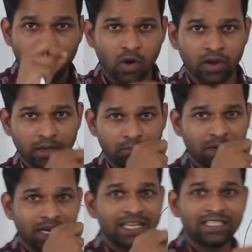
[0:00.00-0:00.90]
point,
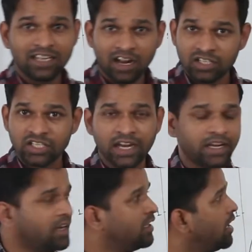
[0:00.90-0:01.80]
but it's not
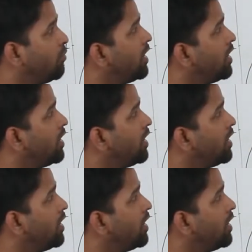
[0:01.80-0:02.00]
stated there.